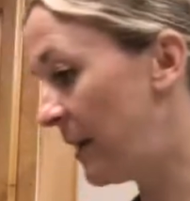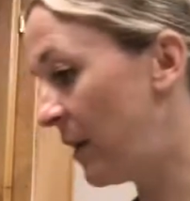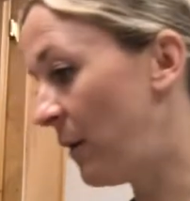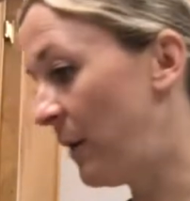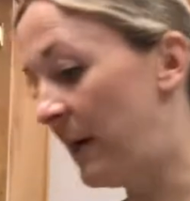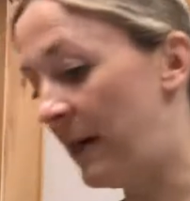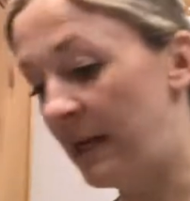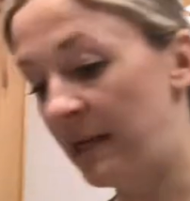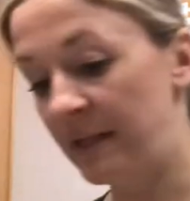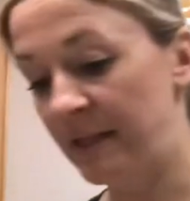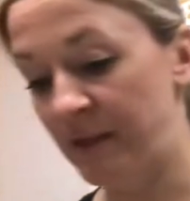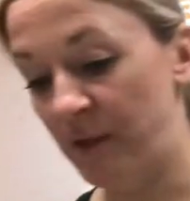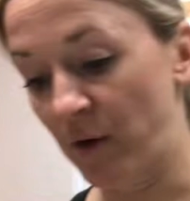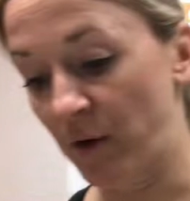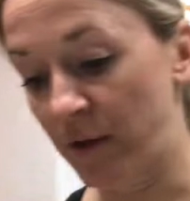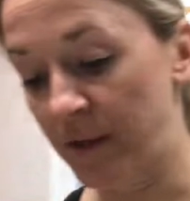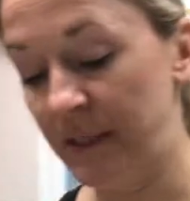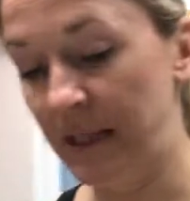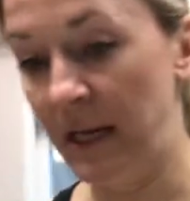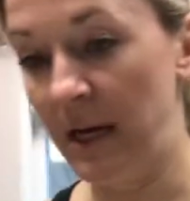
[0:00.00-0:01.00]
can go ahead and
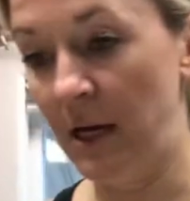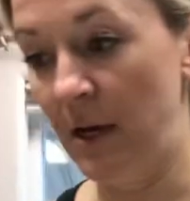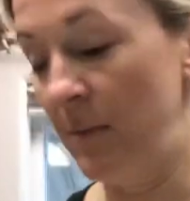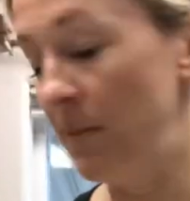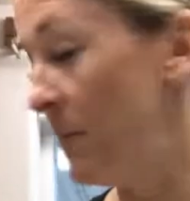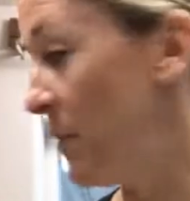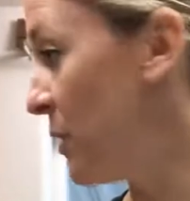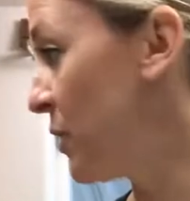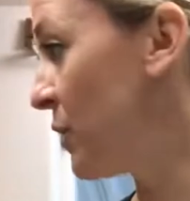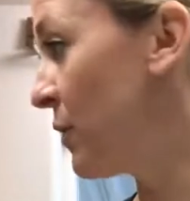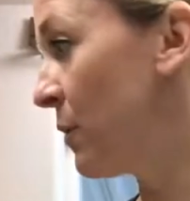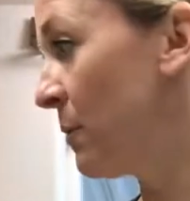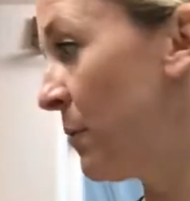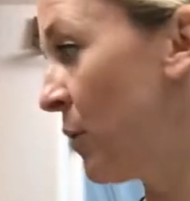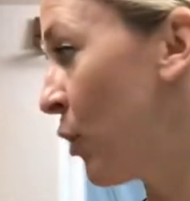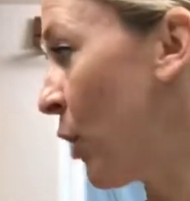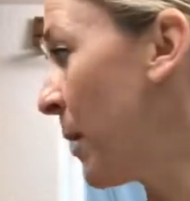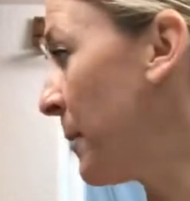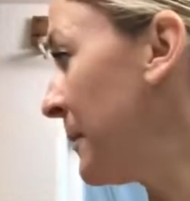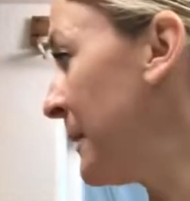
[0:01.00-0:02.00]
start
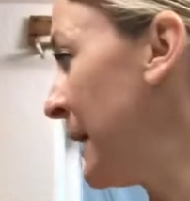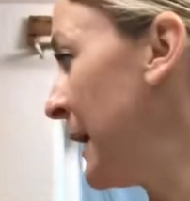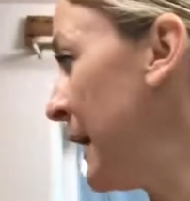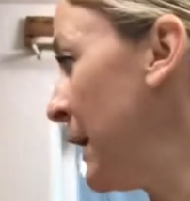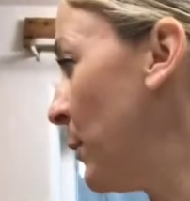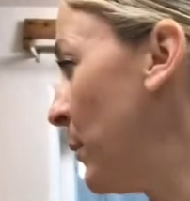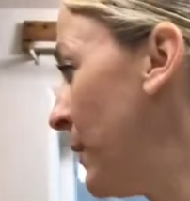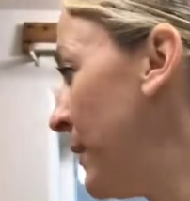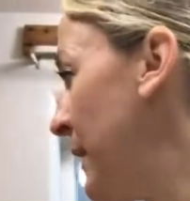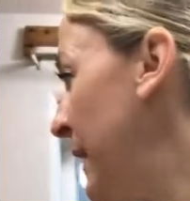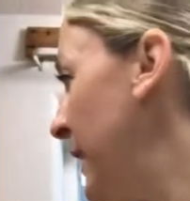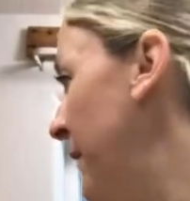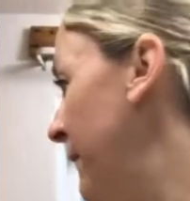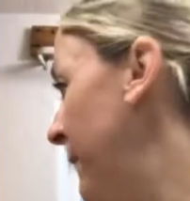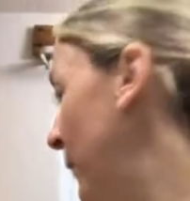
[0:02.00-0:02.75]
crumbling it with a